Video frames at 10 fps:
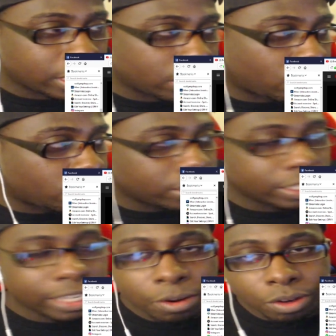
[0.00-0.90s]
all these
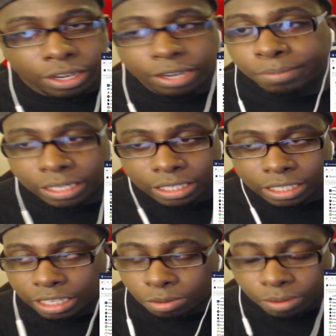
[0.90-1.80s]
networking places like
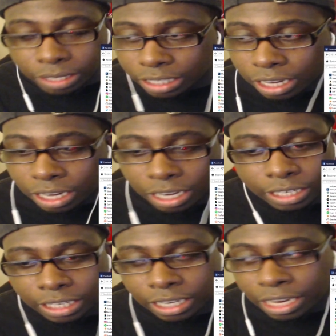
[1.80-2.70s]
TwitchCon
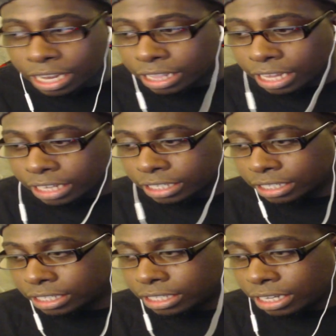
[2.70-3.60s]
and like just